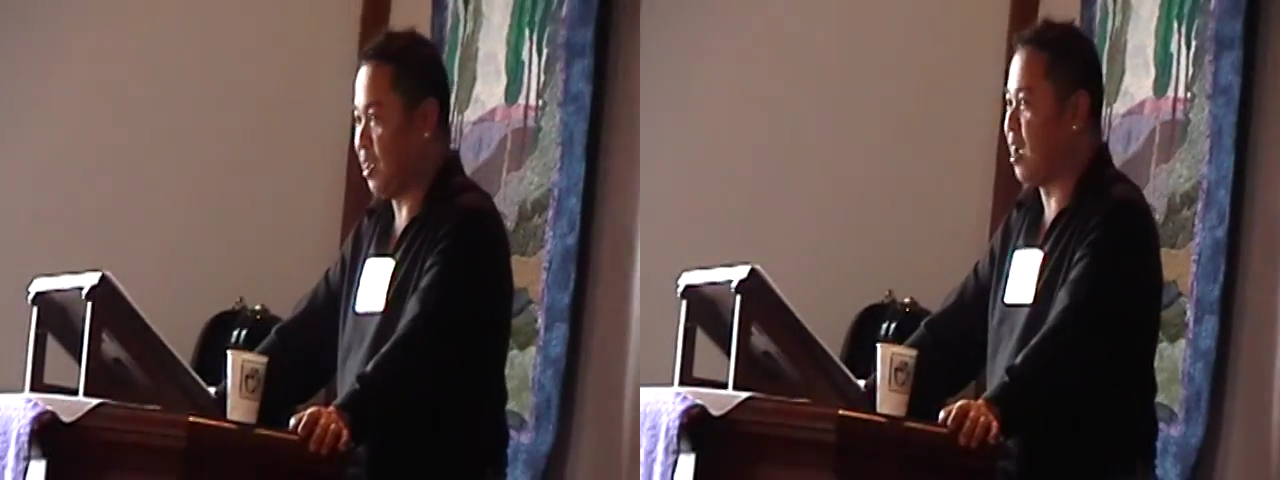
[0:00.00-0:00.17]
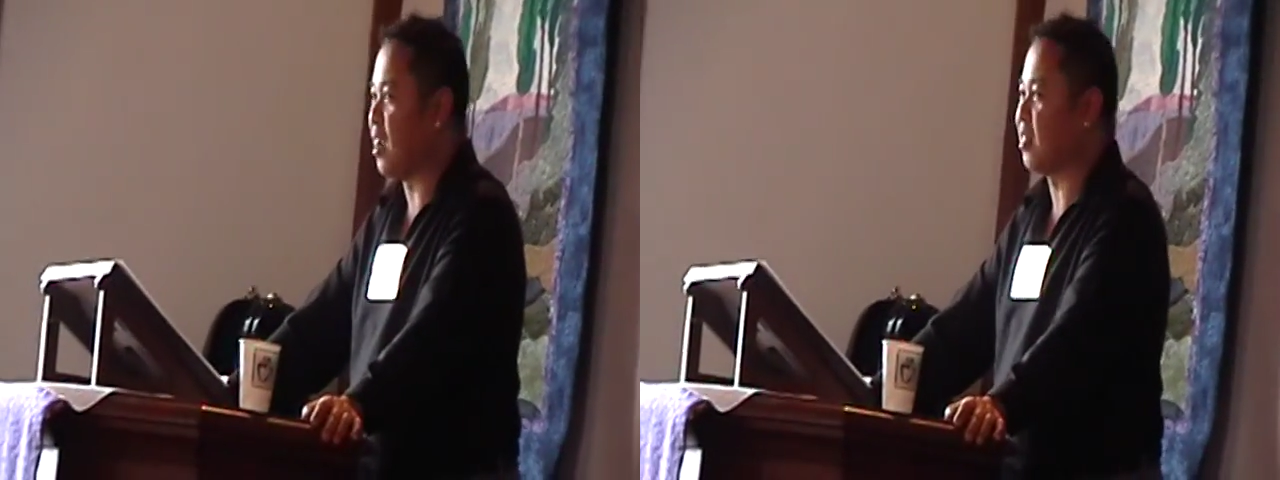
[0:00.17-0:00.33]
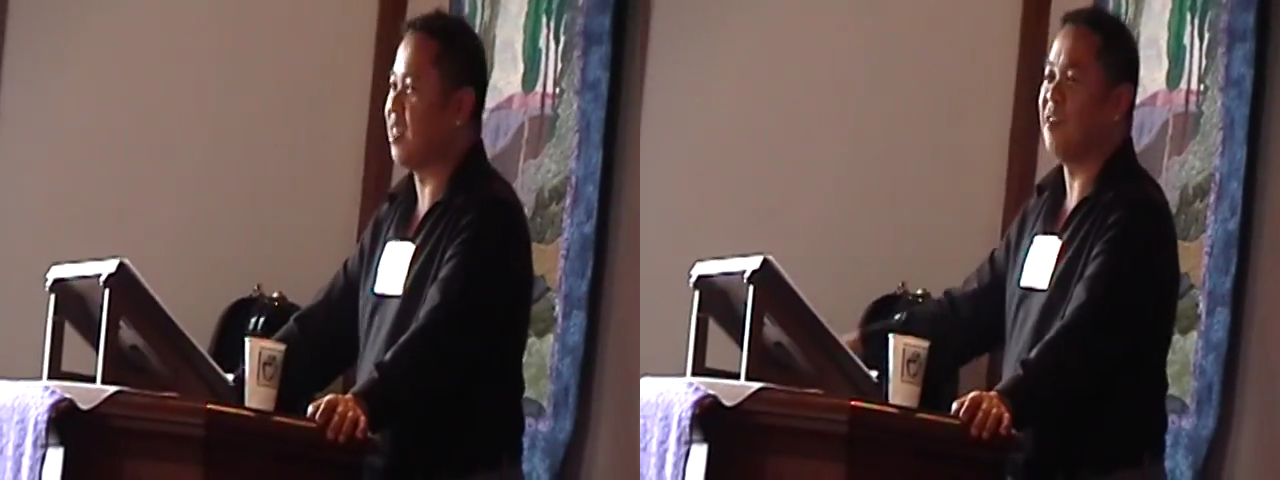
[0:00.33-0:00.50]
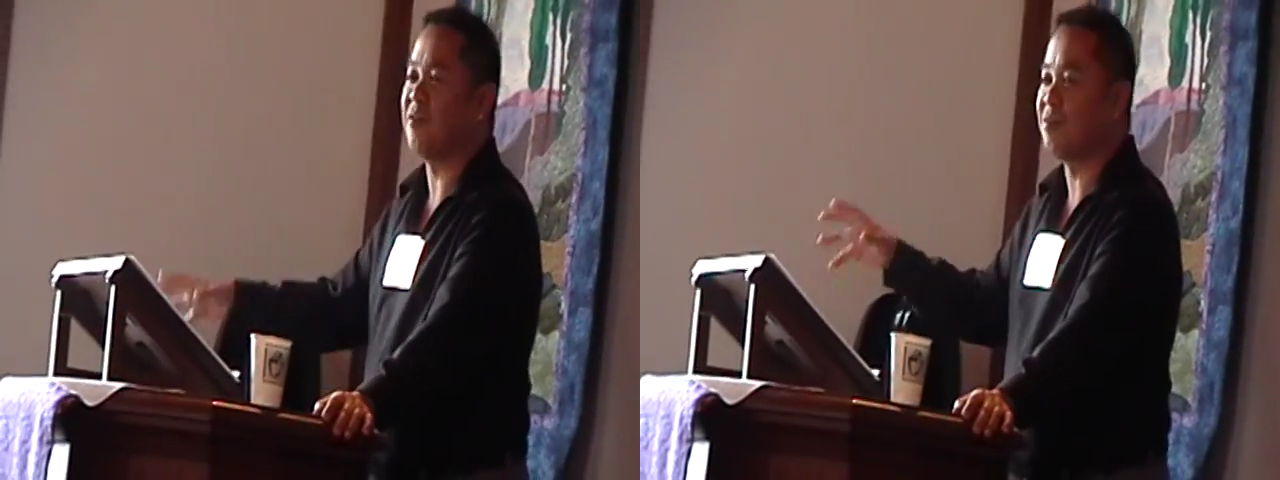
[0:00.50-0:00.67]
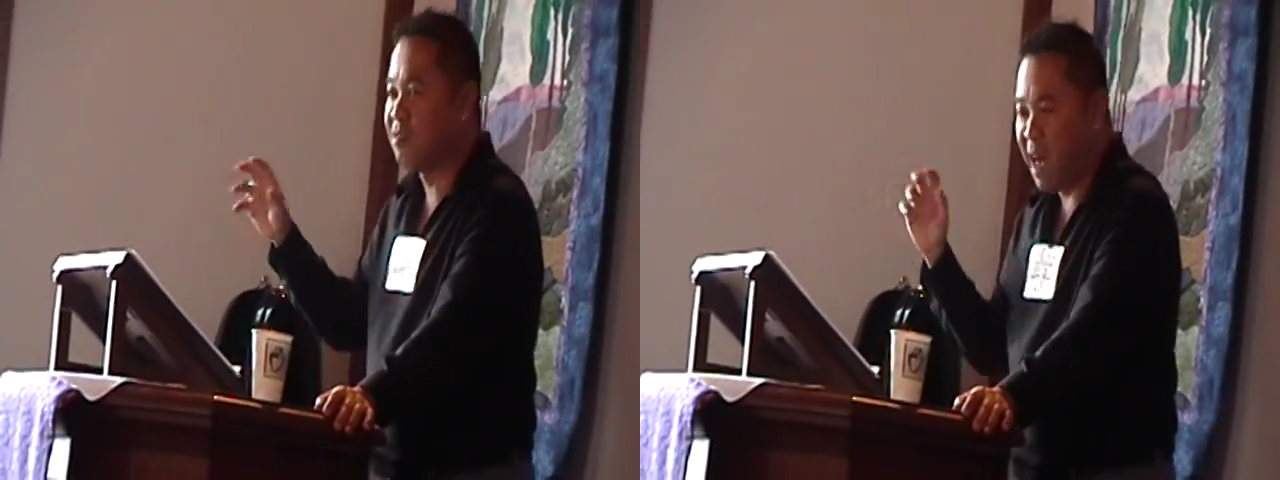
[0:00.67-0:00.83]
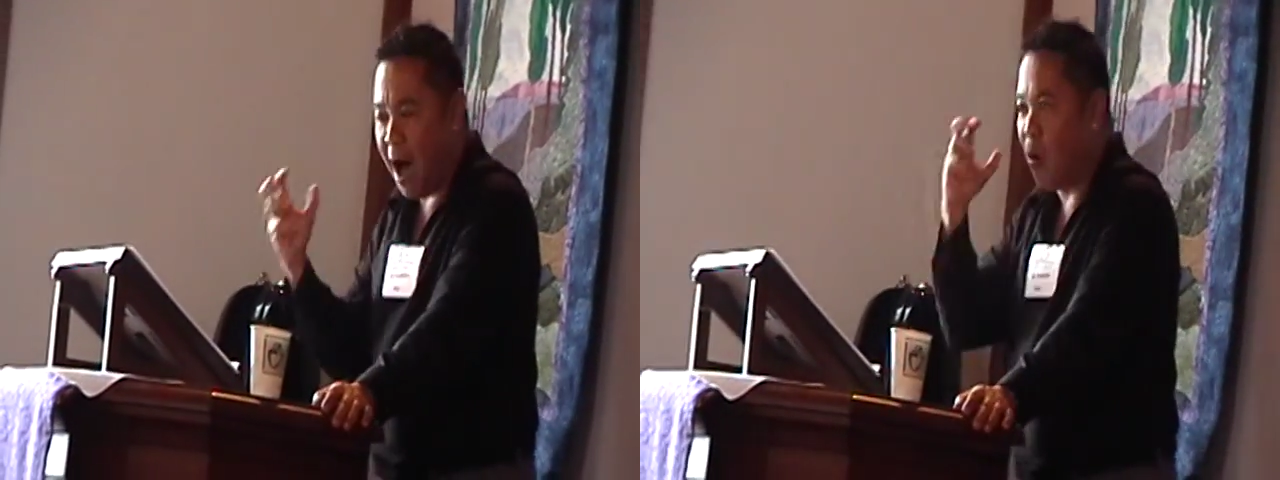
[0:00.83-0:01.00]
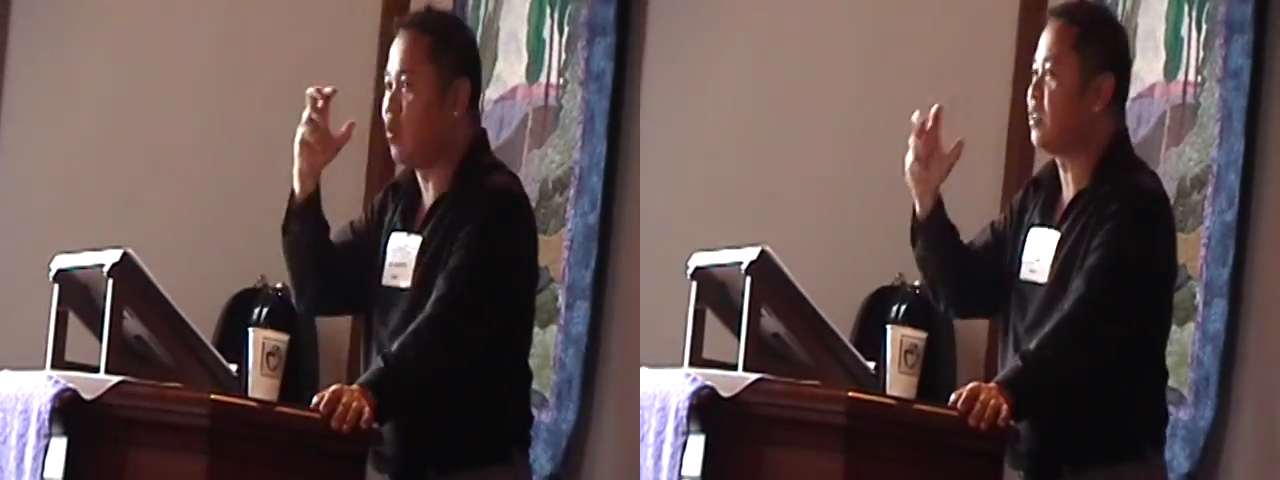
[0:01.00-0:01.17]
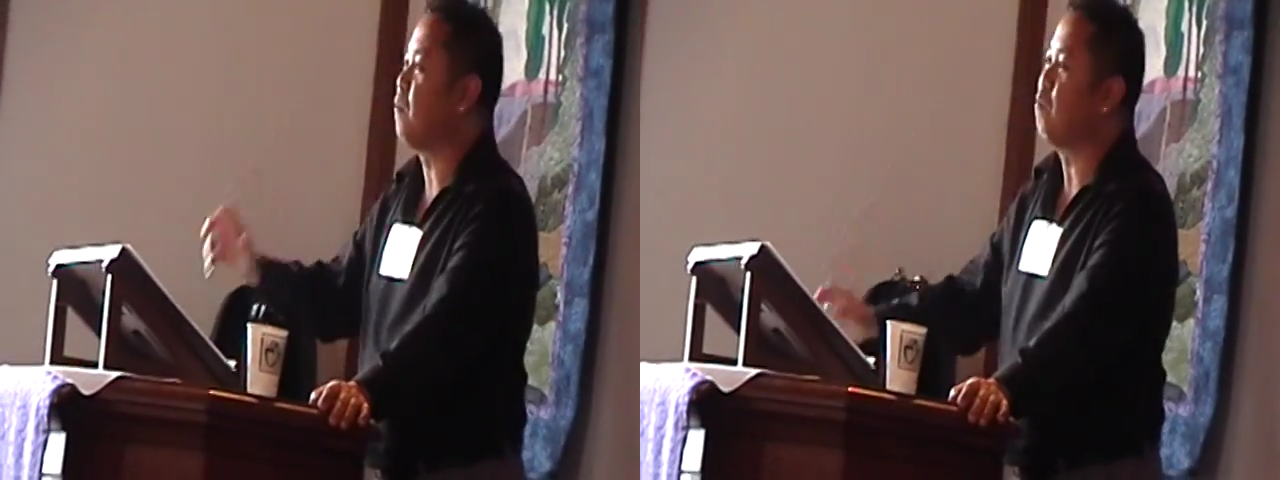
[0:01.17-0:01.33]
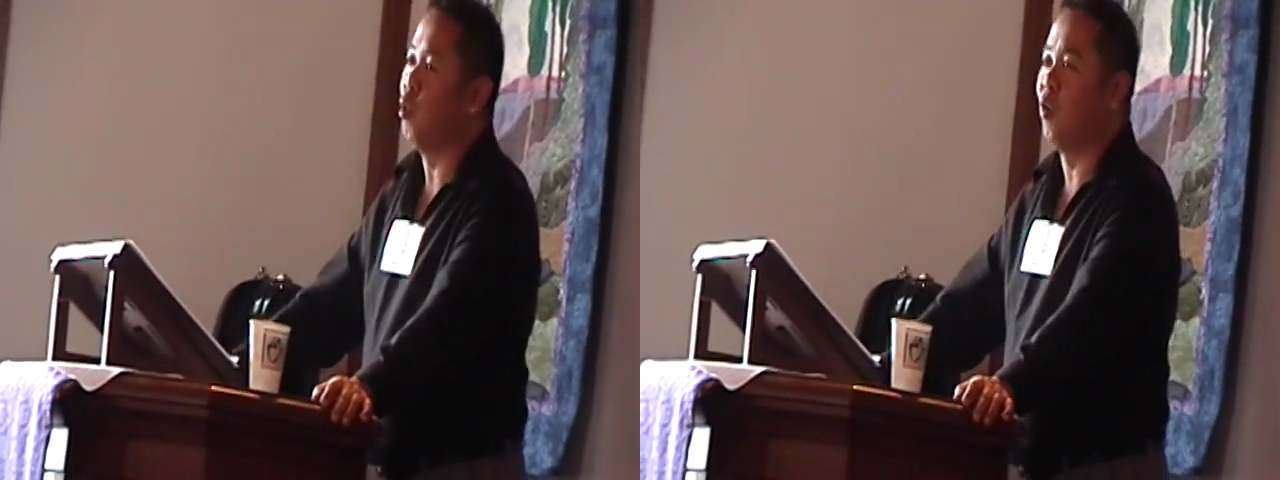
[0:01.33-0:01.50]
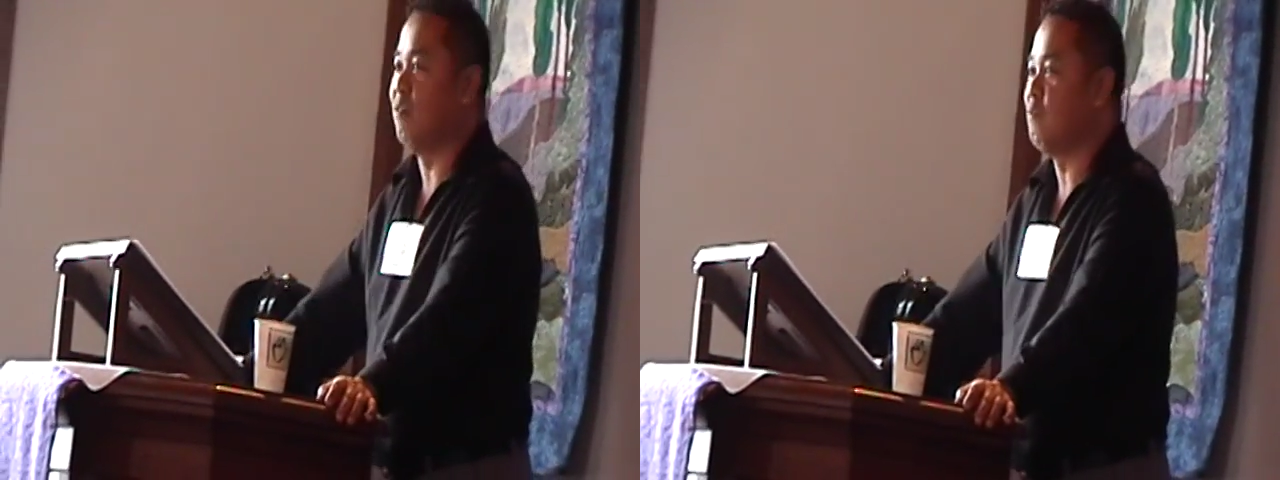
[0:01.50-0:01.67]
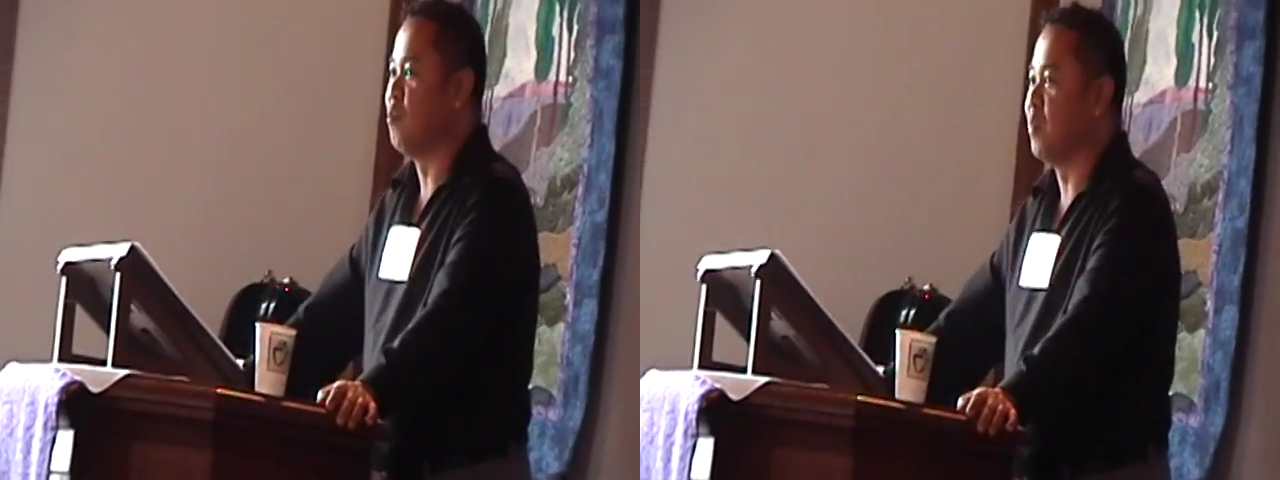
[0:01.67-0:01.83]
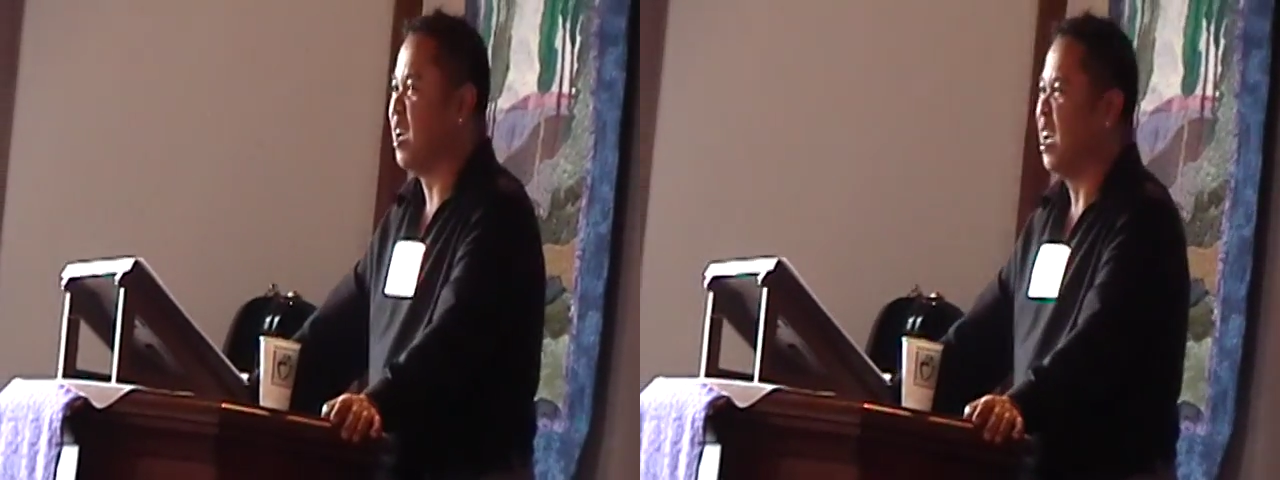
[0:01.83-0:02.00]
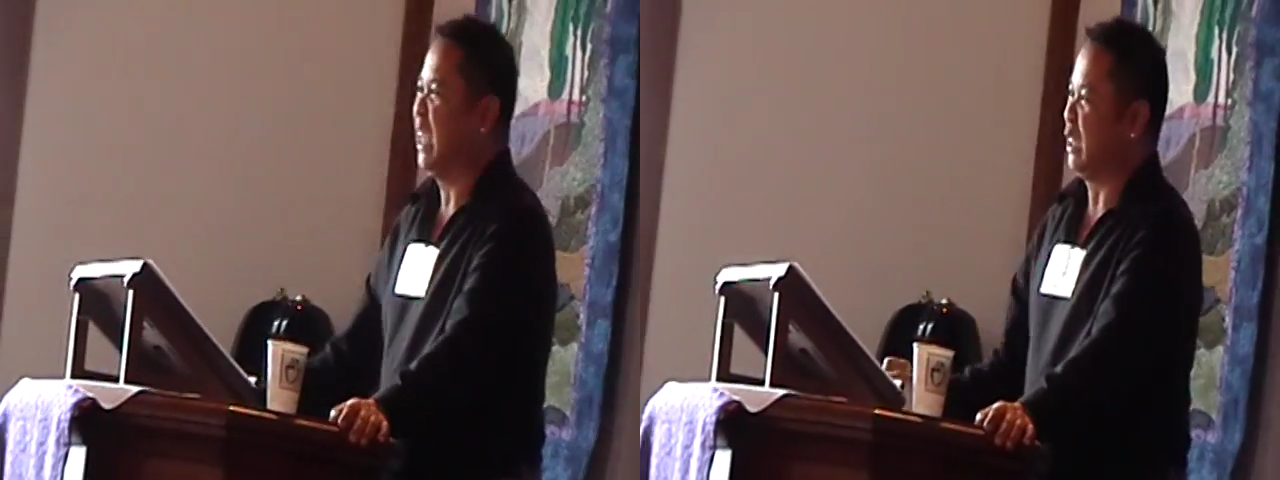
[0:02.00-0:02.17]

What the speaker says: And I think that was important for me